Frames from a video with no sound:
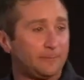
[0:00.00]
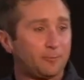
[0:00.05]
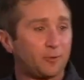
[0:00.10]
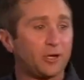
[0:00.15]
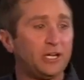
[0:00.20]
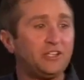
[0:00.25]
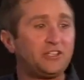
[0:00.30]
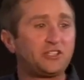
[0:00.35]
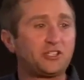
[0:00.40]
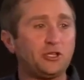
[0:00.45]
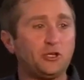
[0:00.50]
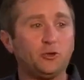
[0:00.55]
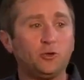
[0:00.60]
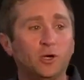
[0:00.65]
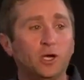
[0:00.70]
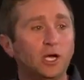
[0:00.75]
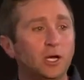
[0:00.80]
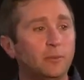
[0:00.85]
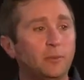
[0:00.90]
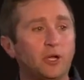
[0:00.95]
to preach to
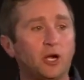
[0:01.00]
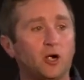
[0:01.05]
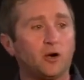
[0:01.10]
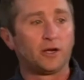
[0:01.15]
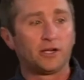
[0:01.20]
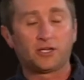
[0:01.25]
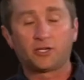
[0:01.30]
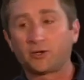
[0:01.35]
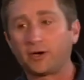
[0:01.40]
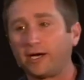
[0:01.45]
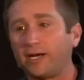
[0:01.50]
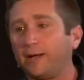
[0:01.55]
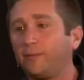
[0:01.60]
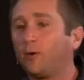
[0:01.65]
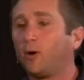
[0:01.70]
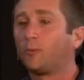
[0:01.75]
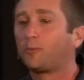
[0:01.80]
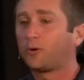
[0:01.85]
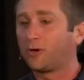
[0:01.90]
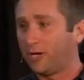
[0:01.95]
but our
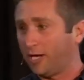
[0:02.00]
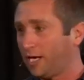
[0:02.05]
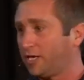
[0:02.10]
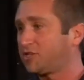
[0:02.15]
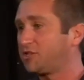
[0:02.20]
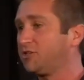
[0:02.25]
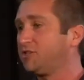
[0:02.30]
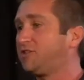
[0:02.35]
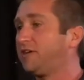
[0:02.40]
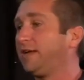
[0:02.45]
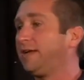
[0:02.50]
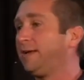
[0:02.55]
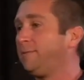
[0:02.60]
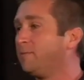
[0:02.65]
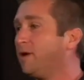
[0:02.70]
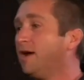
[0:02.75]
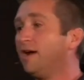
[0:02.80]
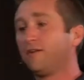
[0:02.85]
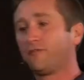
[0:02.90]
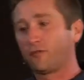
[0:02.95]
incredible production
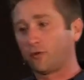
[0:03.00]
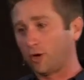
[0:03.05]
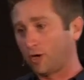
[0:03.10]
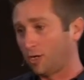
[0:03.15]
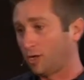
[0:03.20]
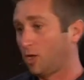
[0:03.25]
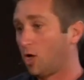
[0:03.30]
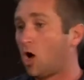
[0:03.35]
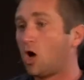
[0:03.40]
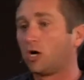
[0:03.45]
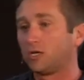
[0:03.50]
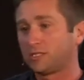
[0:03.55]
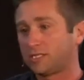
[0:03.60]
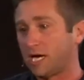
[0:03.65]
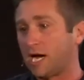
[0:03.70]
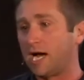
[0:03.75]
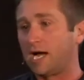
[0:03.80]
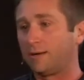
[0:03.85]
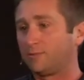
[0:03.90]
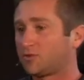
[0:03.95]
team for a long
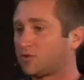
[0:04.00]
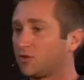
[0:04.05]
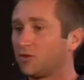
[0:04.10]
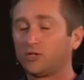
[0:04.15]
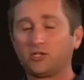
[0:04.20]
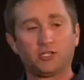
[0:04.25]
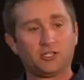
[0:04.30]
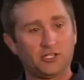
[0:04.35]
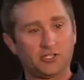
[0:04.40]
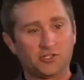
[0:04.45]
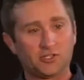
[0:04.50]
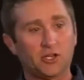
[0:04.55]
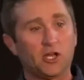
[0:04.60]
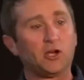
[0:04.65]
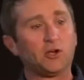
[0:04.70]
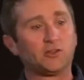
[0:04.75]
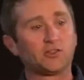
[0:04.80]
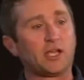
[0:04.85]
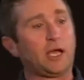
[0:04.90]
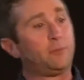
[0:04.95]
time. So goodness
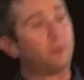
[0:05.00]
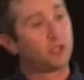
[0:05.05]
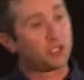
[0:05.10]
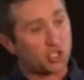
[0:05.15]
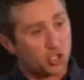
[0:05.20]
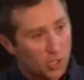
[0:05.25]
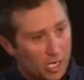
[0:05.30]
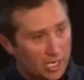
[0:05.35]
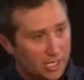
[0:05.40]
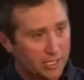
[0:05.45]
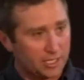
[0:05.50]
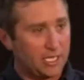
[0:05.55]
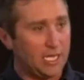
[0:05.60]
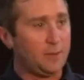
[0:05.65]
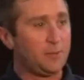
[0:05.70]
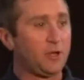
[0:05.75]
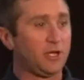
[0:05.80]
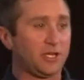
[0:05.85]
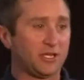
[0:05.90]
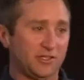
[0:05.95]
knows I'm going to try to
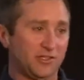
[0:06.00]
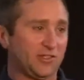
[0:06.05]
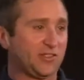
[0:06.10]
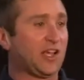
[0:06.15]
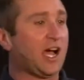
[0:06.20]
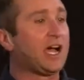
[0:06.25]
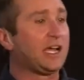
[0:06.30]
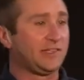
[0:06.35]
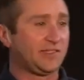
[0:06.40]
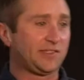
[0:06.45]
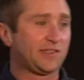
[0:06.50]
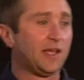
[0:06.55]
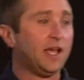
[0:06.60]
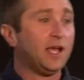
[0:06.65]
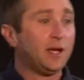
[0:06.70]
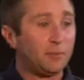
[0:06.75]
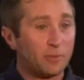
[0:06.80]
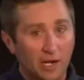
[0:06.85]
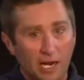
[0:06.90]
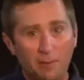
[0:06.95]
keep it concise,
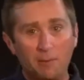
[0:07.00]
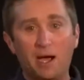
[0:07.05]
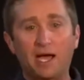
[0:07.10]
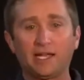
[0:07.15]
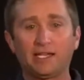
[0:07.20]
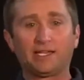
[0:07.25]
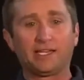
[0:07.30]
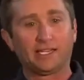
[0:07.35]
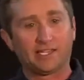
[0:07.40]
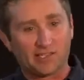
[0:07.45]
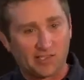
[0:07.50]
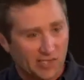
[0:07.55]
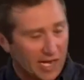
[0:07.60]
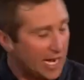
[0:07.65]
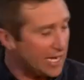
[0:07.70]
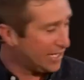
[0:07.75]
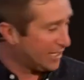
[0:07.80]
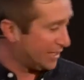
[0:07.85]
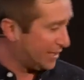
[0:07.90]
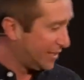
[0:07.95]
but I might get
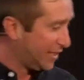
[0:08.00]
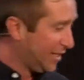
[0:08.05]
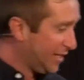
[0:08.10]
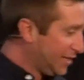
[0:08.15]
excited